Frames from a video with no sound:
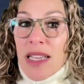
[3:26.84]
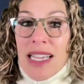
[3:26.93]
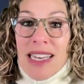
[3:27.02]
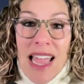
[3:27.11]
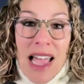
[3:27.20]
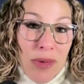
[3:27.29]

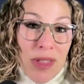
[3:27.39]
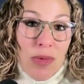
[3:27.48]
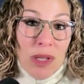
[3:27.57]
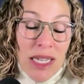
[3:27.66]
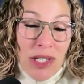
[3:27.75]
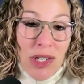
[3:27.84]
In a healthy
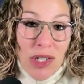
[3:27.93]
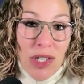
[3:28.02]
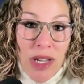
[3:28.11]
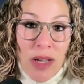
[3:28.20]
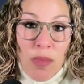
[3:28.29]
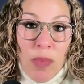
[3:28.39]

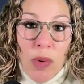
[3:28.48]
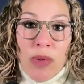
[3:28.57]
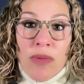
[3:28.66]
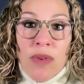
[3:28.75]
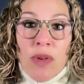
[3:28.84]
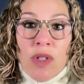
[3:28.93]
relationship, both
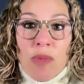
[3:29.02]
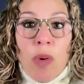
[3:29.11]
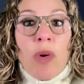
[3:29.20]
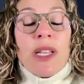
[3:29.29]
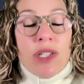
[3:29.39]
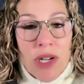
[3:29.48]
of you
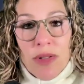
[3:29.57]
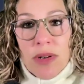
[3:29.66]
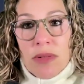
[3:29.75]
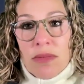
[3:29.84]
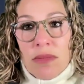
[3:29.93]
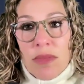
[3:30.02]
support each
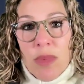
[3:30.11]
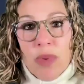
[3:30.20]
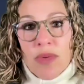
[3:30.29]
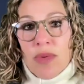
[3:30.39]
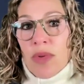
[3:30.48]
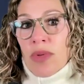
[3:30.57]
other
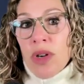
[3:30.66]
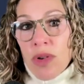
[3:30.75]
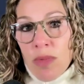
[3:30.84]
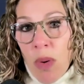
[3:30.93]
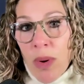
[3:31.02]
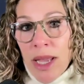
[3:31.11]
through the low
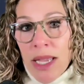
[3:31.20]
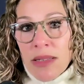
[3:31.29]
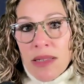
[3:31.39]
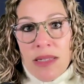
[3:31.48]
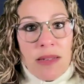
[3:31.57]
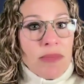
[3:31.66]

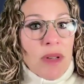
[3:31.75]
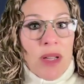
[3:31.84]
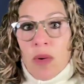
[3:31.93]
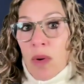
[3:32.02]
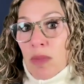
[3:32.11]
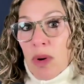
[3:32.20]
points
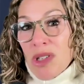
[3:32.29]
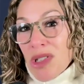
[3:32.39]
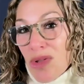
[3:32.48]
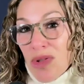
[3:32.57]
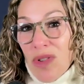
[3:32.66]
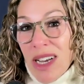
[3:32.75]
or
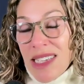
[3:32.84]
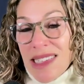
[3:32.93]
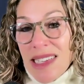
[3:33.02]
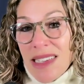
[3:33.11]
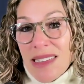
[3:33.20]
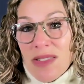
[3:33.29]
personal
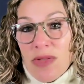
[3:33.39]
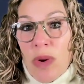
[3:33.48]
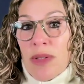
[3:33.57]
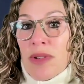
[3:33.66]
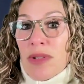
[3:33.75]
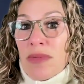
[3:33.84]
crises,
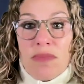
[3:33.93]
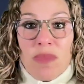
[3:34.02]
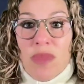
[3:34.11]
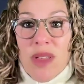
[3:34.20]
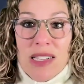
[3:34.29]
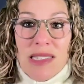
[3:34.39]
whether
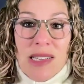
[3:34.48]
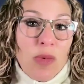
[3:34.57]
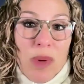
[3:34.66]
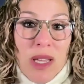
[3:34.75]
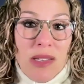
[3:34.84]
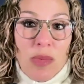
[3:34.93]
that's
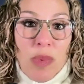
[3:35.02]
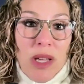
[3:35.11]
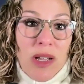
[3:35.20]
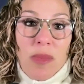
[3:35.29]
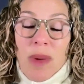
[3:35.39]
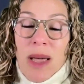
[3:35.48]
helping to
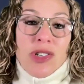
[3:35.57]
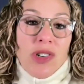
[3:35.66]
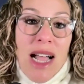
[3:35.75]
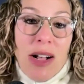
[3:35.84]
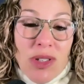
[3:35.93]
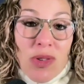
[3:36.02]
pick up extra
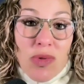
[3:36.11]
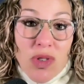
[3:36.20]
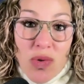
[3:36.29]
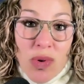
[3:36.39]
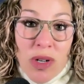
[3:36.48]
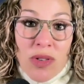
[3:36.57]
household
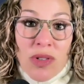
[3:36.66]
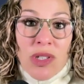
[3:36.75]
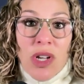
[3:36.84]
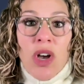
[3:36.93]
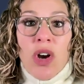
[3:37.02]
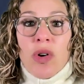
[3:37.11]
chores
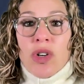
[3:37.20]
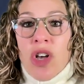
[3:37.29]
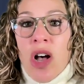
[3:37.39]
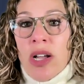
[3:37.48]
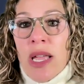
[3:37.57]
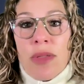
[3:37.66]
or
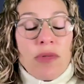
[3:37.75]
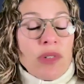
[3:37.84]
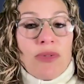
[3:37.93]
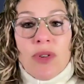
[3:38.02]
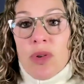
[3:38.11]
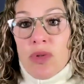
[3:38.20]
talking through
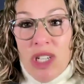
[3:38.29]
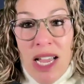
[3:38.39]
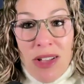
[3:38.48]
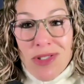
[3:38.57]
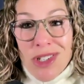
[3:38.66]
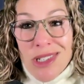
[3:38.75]
difficult
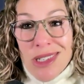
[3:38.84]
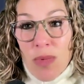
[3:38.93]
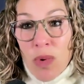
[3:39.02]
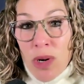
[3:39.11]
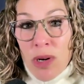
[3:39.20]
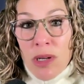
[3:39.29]
challenges at
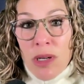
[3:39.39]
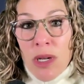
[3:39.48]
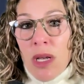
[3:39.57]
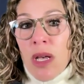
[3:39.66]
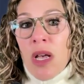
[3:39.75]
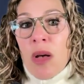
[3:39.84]
work.
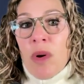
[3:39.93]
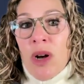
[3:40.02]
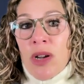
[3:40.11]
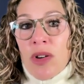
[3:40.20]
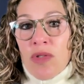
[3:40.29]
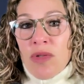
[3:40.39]

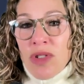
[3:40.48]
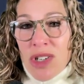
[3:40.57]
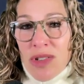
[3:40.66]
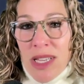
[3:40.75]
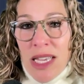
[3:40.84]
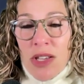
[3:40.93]
But
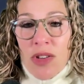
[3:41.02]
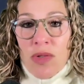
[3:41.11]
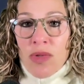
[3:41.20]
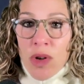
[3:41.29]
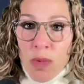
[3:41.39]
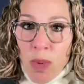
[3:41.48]
crucially, your
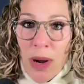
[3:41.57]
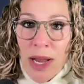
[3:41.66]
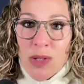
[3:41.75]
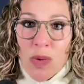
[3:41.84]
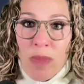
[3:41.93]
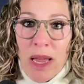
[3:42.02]
low
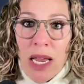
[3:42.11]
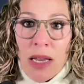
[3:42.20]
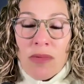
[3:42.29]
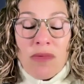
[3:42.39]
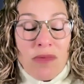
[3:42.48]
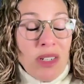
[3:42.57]
points
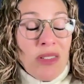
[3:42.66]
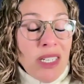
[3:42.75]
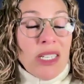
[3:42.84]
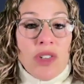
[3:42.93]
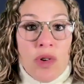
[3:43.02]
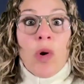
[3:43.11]
remain
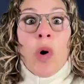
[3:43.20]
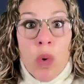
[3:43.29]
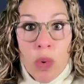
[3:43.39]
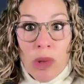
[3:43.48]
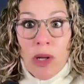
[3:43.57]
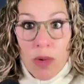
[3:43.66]
really your
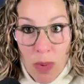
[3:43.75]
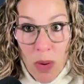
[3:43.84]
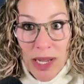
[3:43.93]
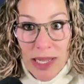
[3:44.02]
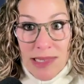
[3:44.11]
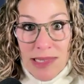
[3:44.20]
own low
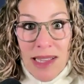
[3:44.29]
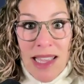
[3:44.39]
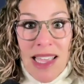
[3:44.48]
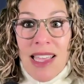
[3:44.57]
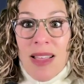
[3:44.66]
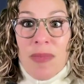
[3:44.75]
points.
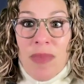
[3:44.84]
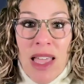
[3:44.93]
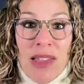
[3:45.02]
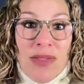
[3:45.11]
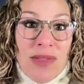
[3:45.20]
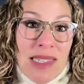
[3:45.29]

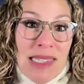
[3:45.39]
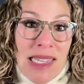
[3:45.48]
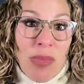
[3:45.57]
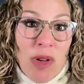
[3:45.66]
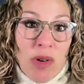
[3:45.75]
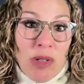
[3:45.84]
And the
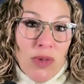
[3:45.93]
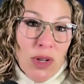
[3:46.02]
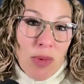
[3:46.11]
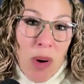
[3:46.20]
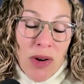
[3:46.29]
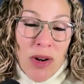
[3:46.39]
same goes for
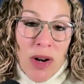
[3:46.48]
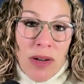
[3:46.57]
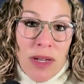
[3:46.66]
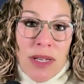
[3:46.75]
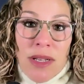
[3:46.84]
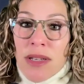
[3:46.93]
your partner.
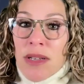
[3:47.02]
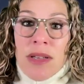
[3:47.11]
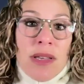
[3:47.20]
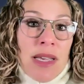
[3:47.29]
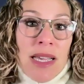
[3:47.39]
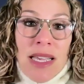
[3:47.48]

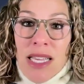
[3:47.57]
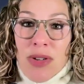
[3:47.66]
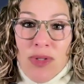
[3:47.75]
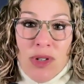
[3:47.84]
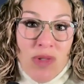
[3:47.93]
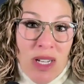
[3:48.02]

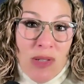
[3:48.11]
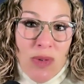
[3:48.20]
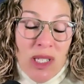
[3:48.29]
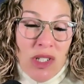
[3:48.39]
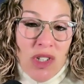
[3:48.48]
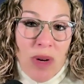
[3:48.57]
If a stressful
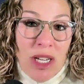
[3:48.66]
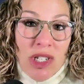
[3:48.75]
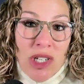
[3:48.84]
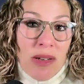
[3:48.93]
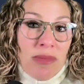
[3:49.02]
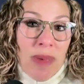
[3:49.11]

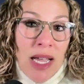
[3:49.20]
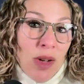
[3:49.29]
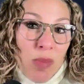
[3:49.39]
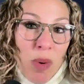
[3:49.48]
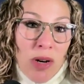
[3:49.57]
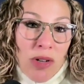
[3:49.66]
situation at
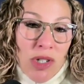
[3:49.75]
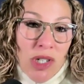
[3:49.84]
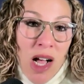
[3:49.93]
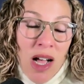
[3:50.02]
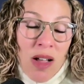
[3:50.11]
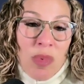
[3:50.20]
your partner's
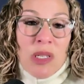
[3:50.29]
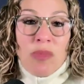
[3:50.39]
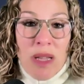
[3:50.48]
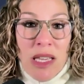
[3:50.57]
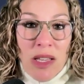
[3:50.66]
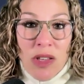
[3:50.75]
job is
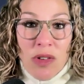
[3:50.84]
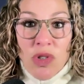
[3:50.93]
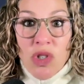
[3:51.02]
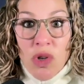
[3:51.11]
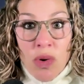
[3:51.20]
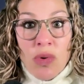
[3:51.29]
making you
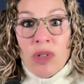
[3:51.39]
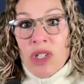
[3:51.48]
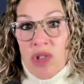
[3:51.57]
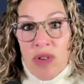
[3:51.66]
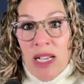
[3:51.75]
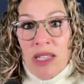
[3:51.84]
so
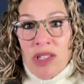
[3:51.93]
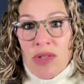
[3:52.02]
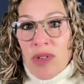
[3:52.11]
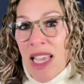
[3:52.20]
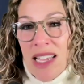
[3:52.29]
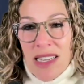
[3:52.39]
distressed you
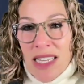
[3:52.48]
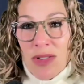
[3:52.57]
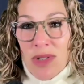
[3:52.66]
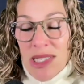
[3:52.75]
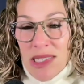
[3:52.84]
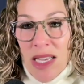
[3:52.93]
can't eat
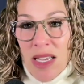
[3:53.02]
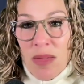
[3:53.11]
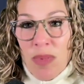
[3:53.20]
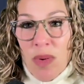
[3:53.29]
or sleep,